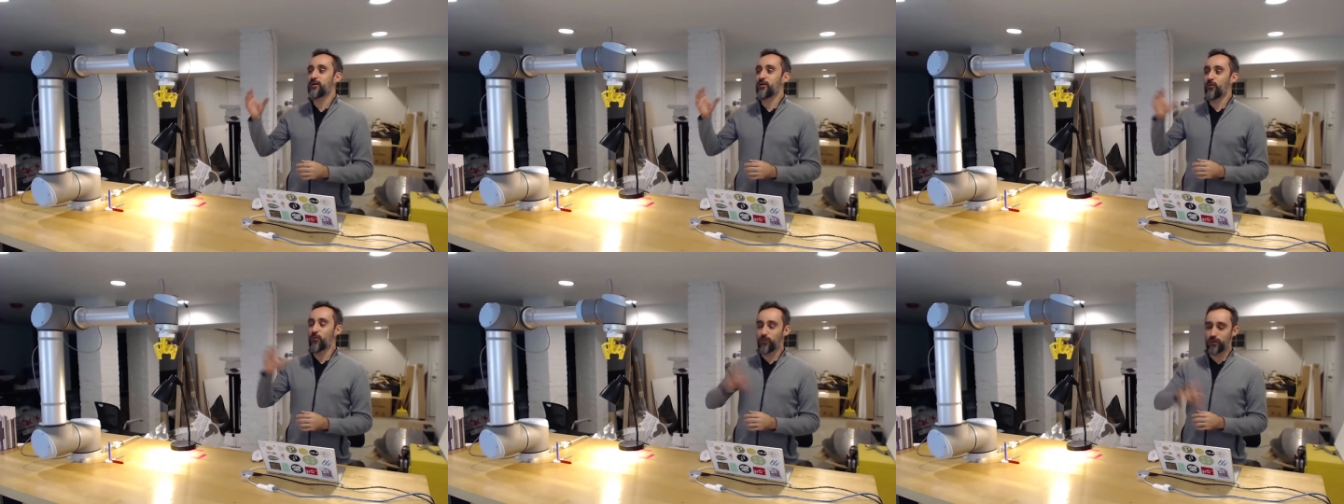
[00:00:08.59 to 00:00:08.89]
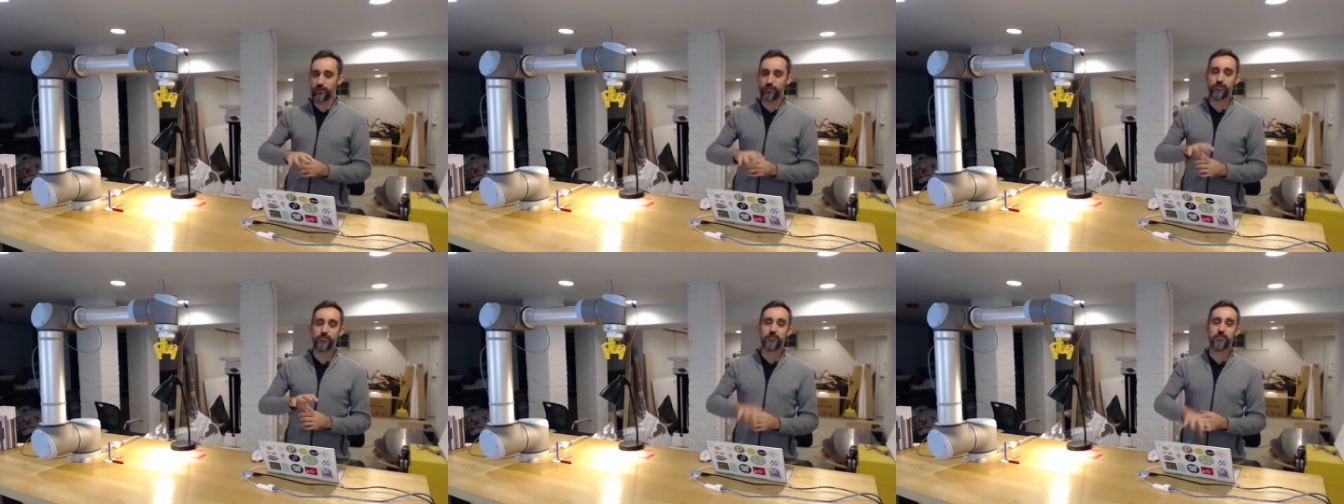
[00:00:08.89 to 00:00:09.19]

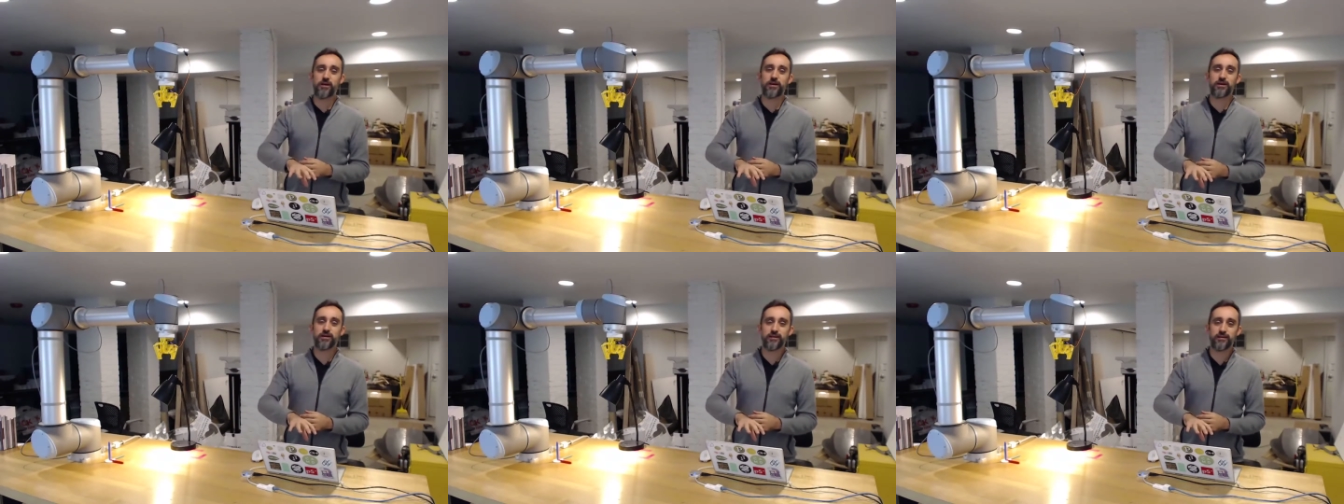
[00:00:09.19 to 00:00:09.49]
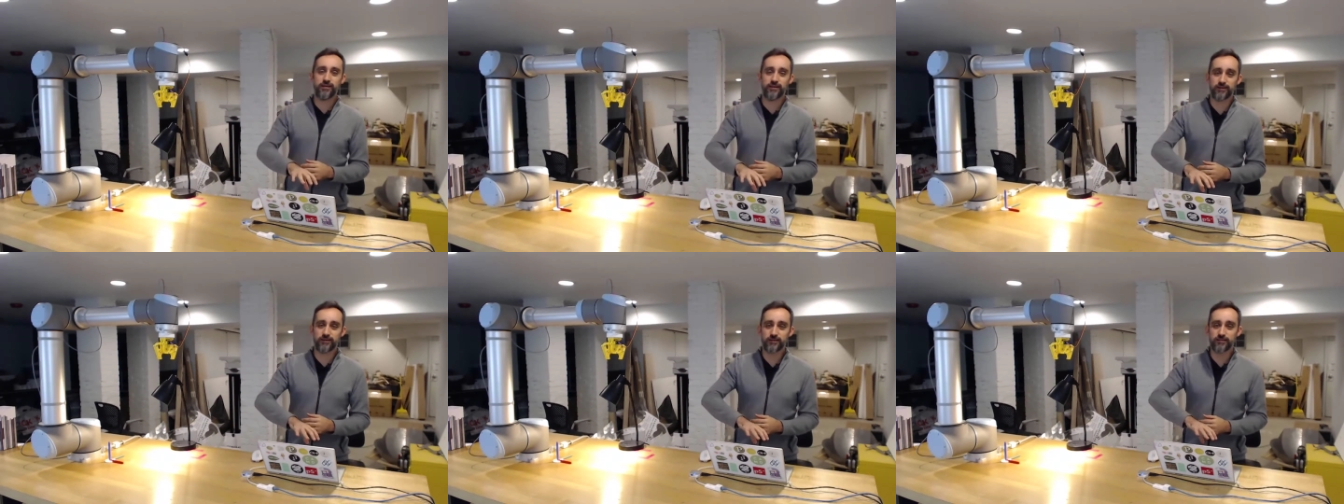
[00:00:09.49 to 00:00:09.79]
with
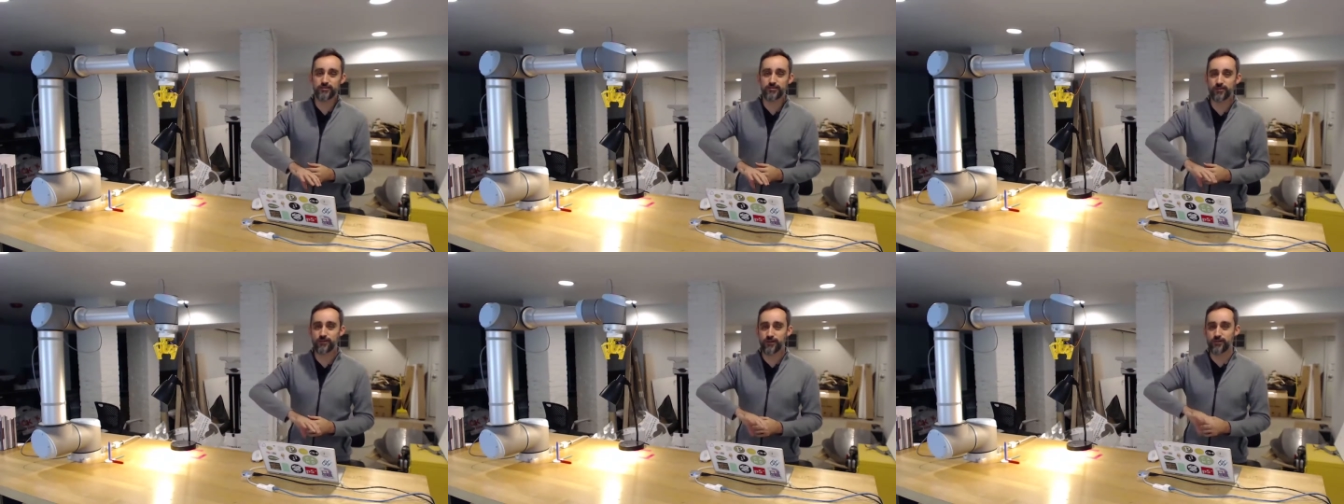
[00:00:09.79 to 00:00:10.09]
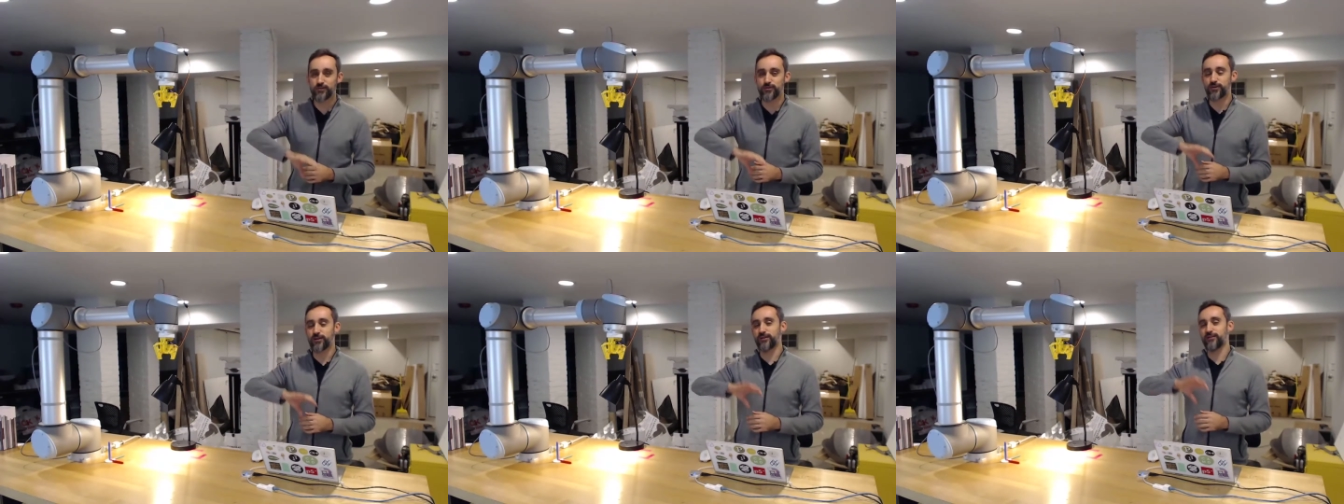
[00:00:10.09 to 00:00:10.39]
Machina so that
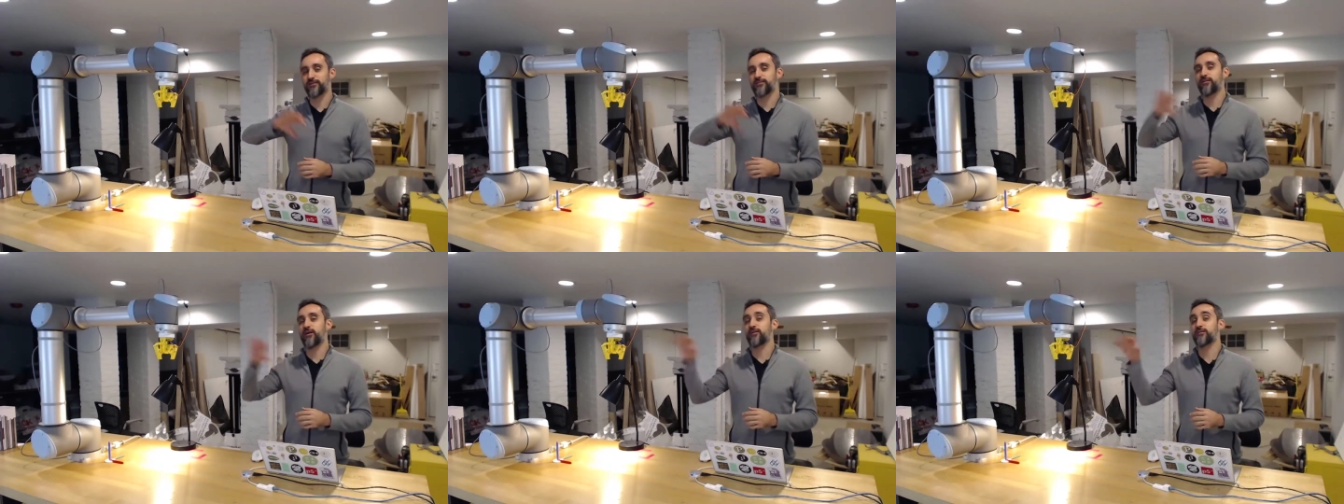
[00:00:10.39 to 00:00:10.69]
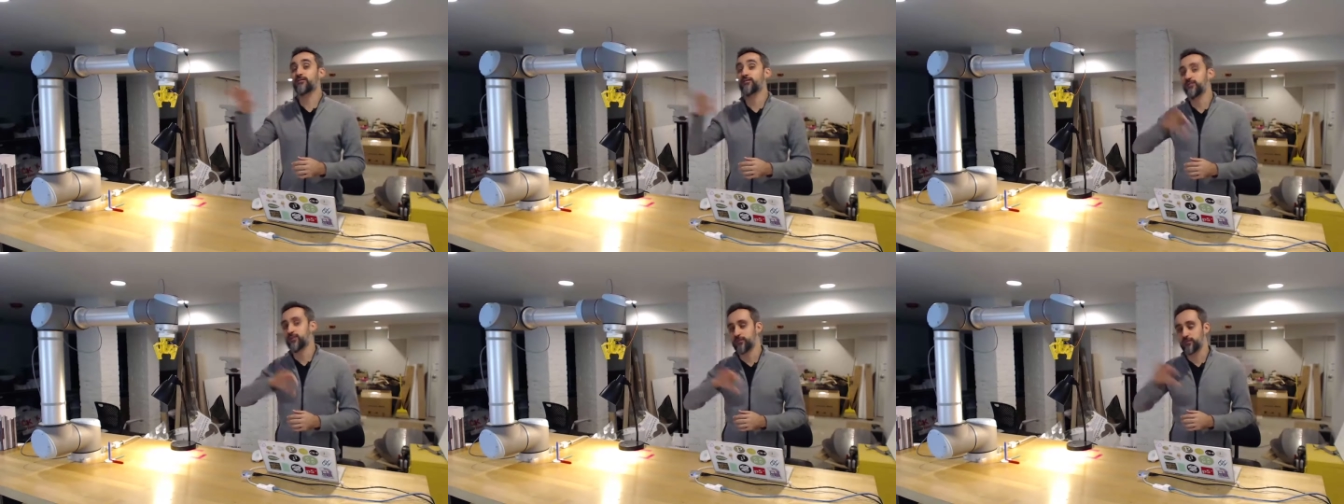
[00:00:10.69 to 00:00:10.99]
you can talk
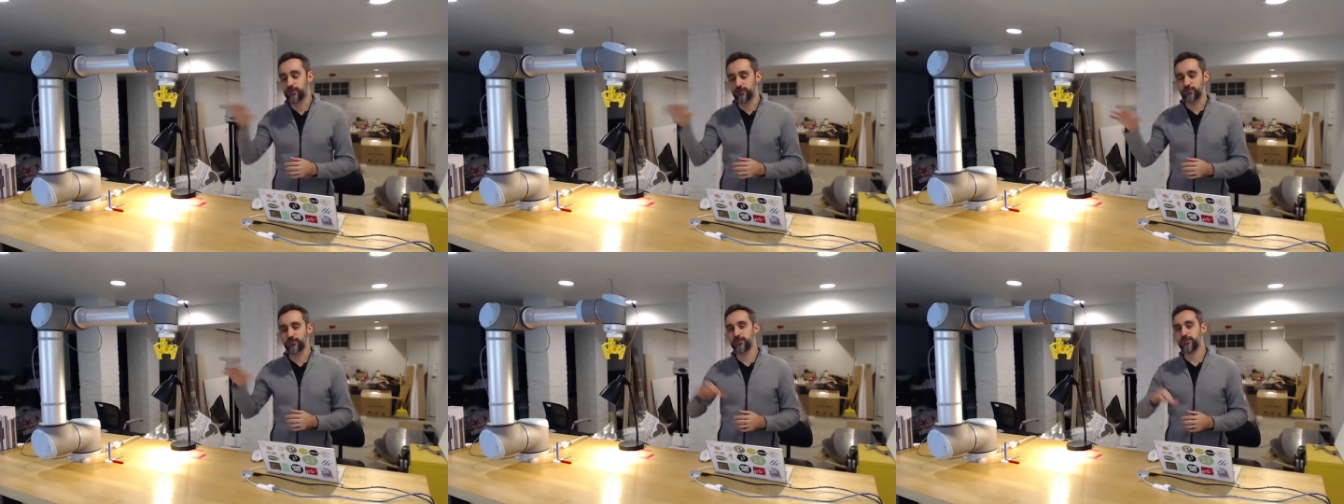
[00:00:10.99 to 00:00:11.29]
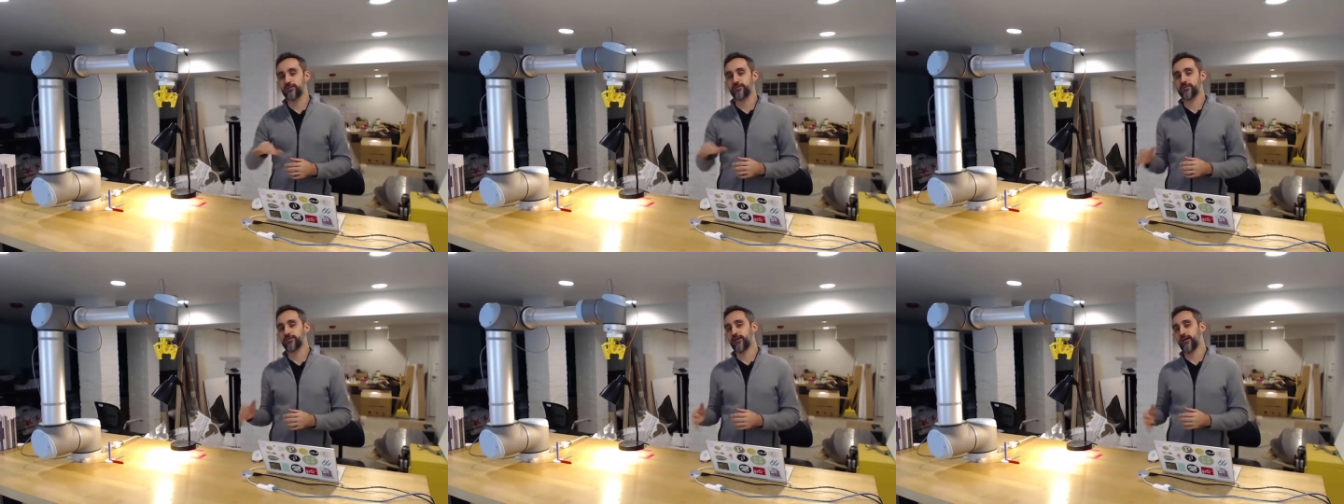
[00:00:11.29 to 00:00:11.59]
to them in
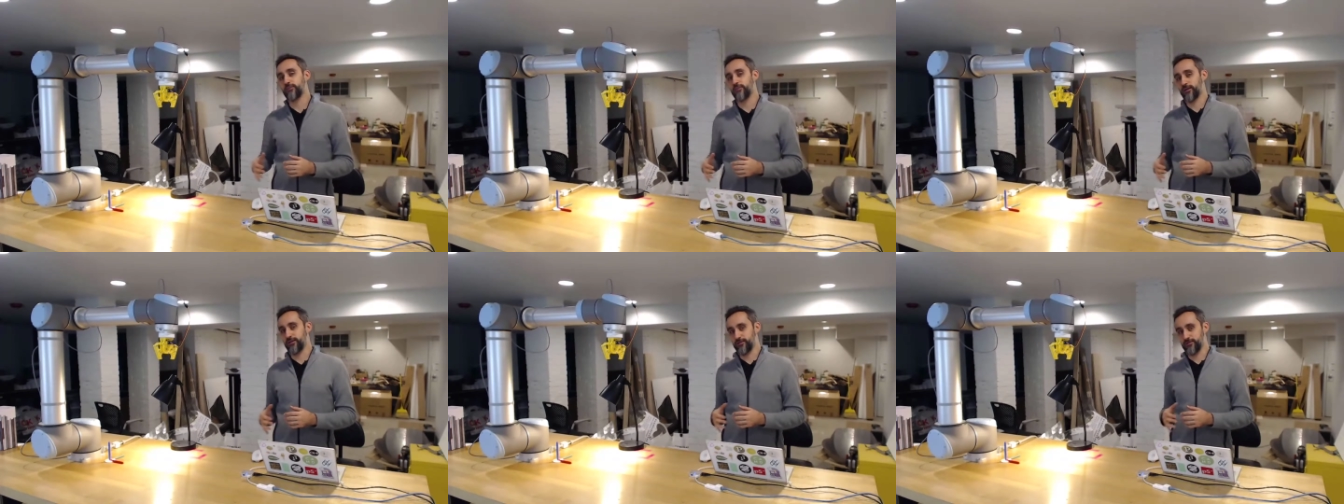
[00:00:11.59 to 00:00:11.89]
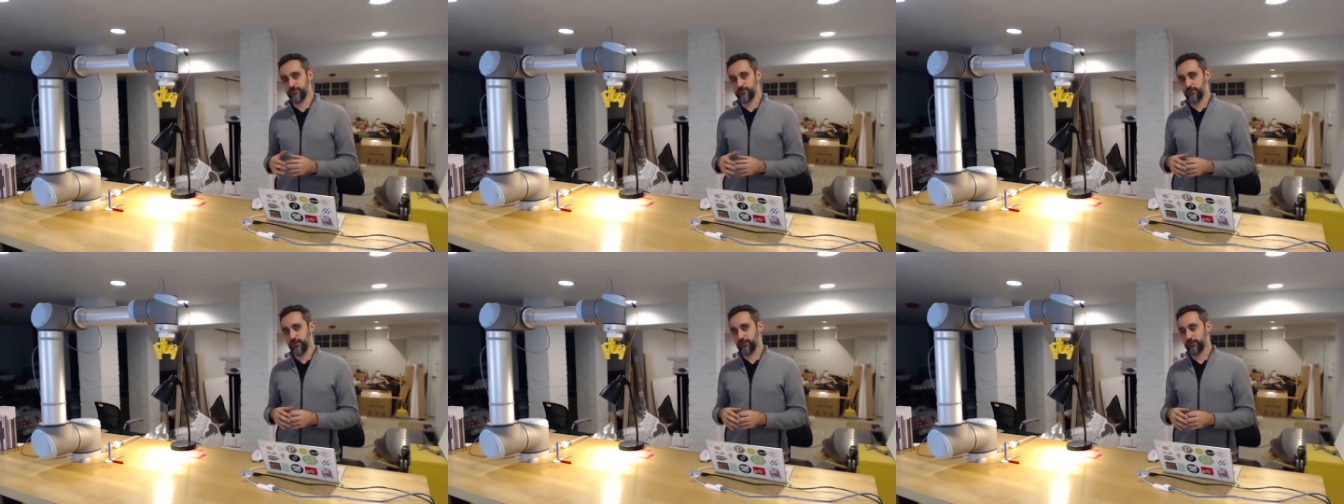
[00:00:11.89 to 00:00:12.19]
real time and
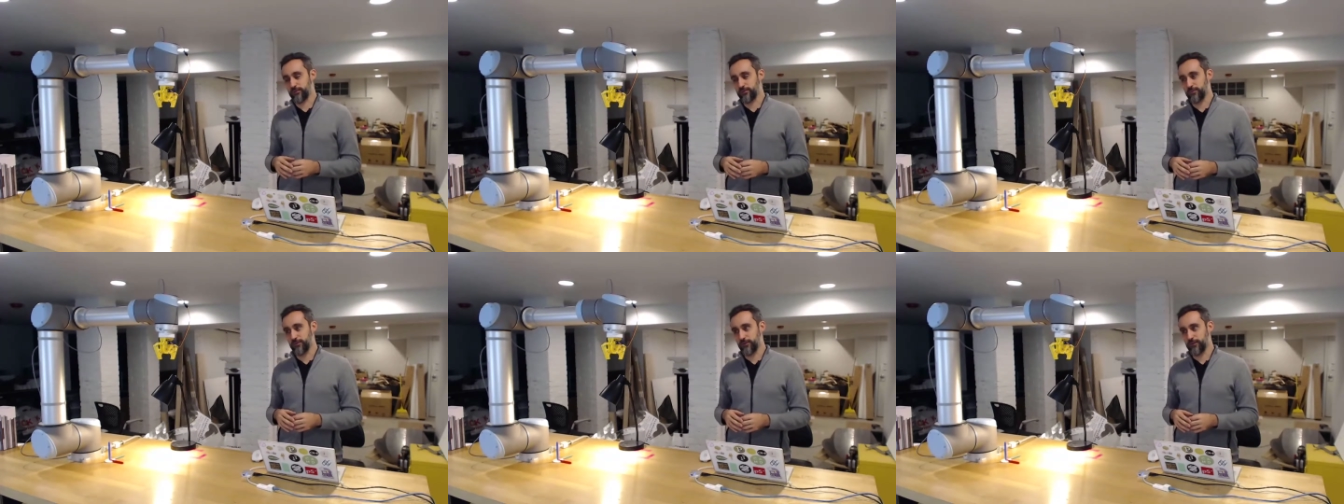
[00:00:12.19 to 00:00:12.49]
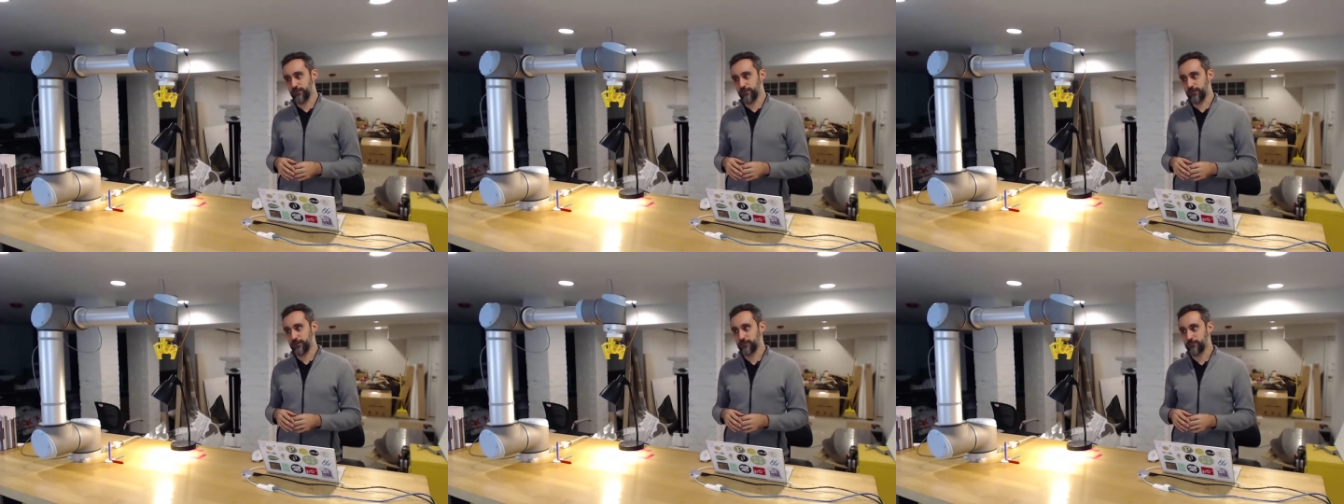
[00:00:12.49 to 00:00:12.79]
instruct them,
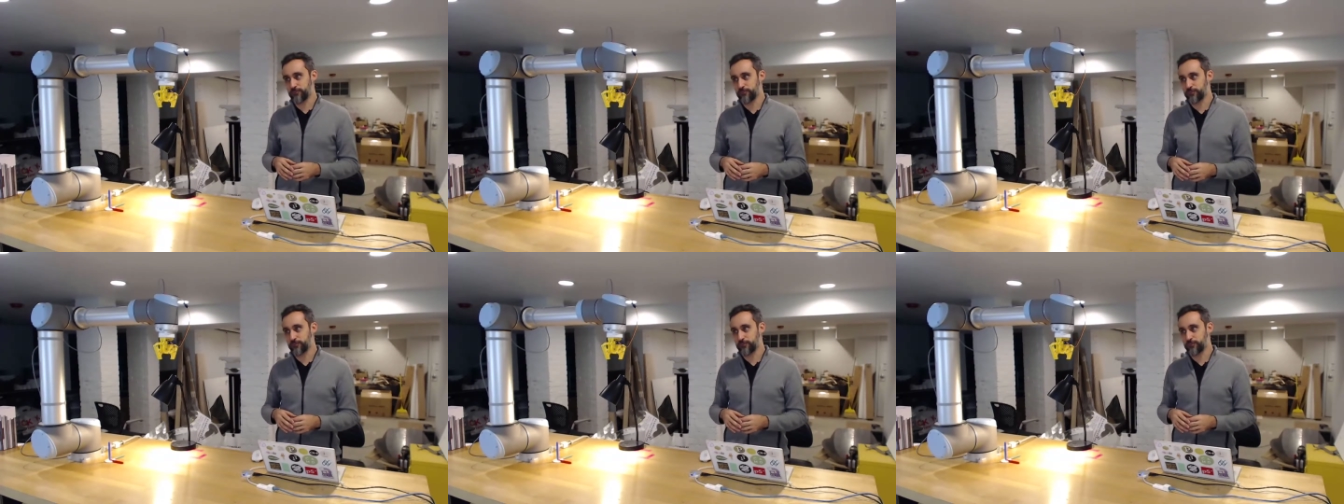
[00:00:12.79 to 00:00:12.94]
alright?